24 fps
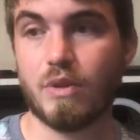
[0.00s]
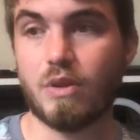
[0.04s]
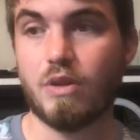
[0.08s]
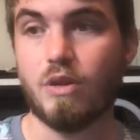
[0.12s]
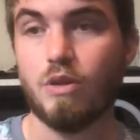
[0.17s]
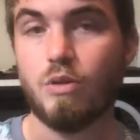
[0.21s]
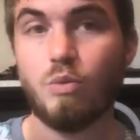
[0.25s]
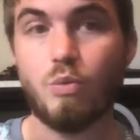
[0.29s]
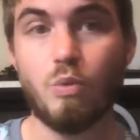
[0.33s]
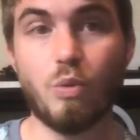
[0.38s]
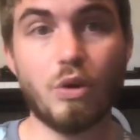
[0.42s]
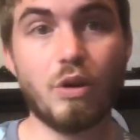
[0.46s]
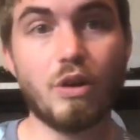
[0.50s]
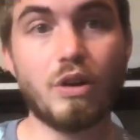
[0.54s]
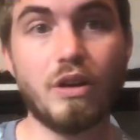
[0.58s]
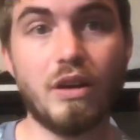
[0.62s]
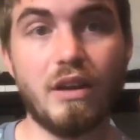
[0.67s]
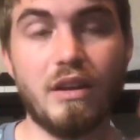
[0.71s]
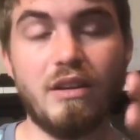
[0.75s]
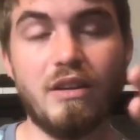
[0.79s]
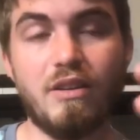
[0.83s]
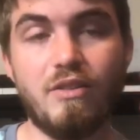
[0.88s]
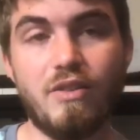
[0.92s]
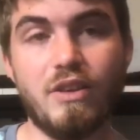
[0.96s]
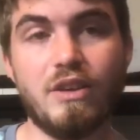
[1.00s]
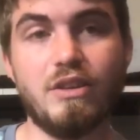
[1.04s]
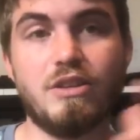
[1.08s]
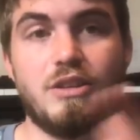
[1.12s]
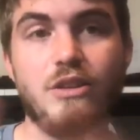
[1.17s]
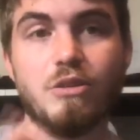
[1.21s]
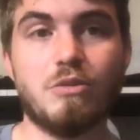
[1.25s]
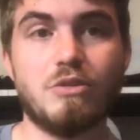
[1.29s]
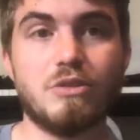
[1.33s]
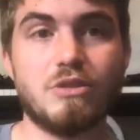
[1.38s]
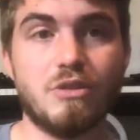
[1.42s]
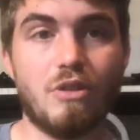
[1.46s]
could work in
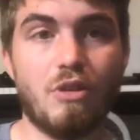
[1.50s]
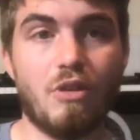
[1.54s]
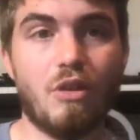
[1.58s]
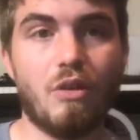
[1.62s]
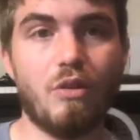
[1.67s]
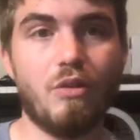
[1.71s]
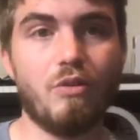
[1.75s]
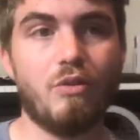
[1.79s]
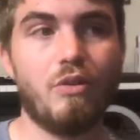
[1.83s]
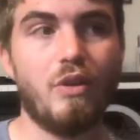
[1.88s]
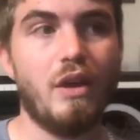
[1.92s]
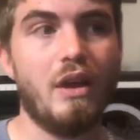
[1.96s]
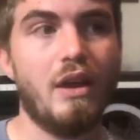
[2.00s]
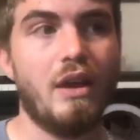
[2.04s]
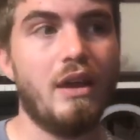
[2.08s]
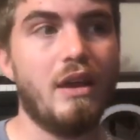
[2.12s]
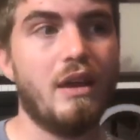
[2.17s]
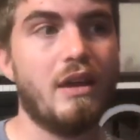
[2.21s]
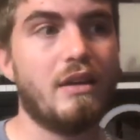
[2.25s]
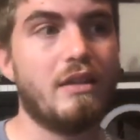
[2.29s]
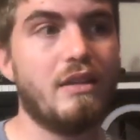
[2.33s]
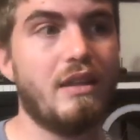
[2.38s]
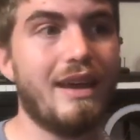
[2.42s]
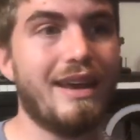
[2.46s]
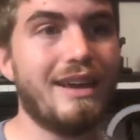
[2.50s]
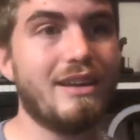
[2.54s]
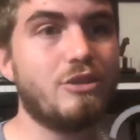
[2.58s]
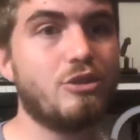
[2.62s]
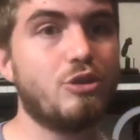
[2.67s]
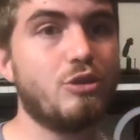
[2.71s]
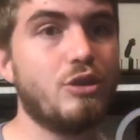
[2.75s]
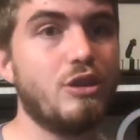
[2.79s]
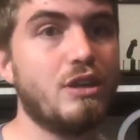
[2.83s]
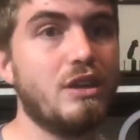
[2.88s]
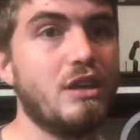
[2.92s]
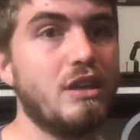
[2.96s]
Davinci Resolve, the
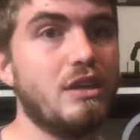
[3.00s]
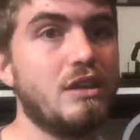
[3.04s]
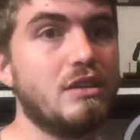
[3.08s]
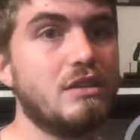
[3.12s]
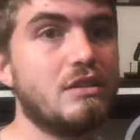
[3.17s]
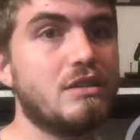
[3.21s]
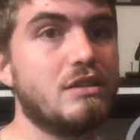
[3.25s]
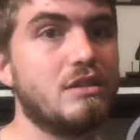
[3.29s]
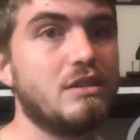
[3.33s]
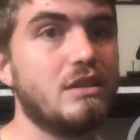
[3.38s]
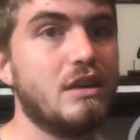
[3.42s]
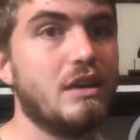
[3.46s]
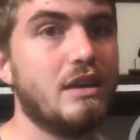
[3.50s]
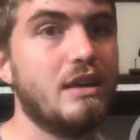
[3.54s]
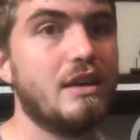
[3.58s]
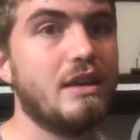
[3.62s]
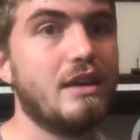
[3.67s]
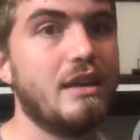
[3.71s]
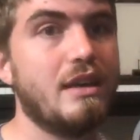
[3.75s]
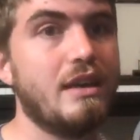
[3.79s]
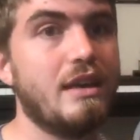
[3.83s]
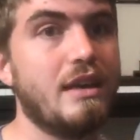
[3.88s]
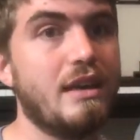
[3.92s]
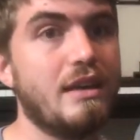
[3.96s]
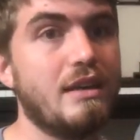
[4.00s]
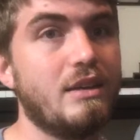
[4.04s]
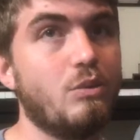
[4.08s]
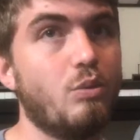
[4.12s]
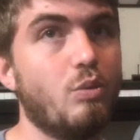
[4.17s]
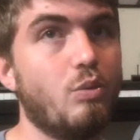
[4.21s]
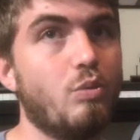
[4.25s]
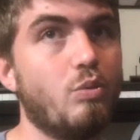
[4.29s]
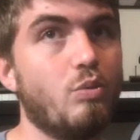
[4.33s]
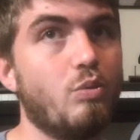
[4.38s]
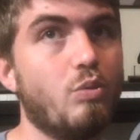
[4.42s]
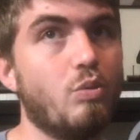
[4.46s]
answer is it
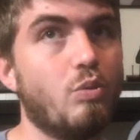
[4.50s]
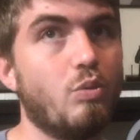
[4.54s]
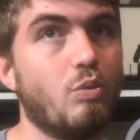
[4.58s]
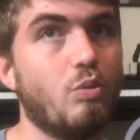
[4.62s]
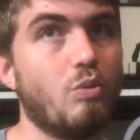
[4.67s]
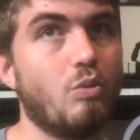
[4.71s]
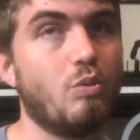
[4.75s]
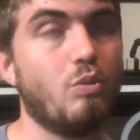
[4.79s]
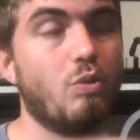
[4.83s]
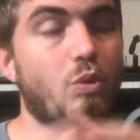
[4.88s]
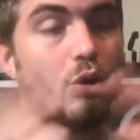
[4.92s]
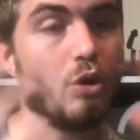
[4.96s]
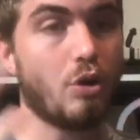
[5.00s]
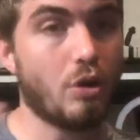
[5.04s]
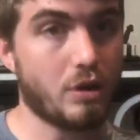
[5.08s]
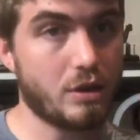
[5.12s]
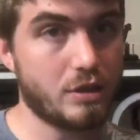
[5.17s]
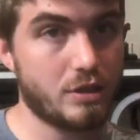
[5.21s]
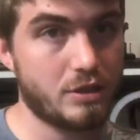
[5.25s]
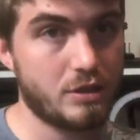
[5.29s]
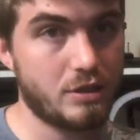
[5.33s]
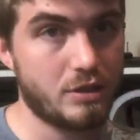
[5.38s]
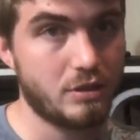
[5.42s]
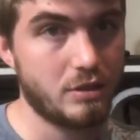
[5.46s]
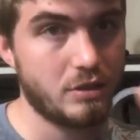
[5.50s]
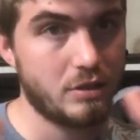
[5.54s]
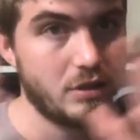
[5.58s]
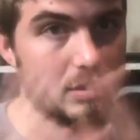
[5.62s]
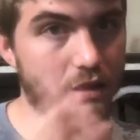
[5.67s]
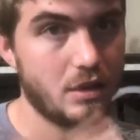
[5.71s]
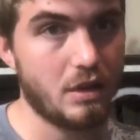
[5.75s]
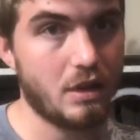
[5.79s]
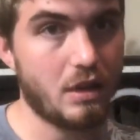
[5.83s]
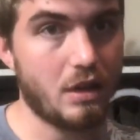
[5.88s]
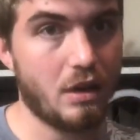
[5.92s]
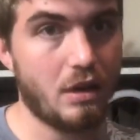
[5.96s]
works.
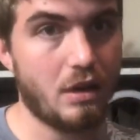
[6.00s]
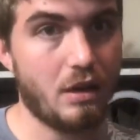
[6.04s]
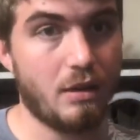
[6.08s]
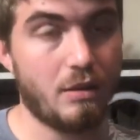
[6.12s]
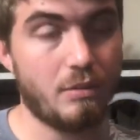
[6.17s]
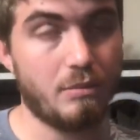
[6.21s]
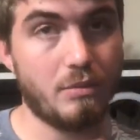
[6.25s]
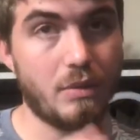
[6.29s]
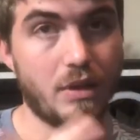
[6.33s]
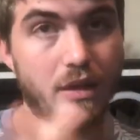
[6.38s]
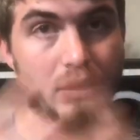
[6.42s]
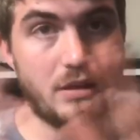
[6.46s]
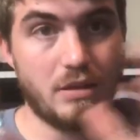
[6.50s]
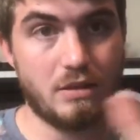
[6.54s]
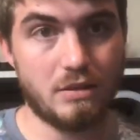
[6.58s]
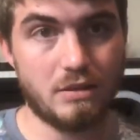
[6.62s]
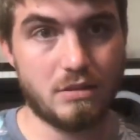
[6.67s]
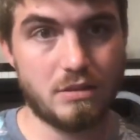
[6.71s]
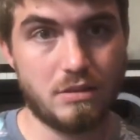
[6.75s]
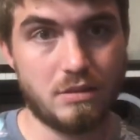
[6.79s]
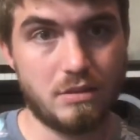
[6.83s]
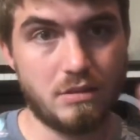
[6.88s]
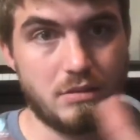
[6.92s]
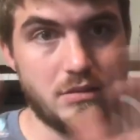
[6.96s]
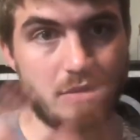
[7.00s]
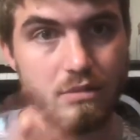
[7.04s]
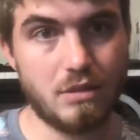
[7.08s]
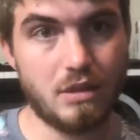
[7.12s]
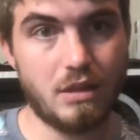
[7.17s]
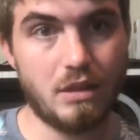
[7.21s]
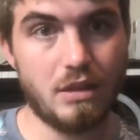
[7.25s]
It is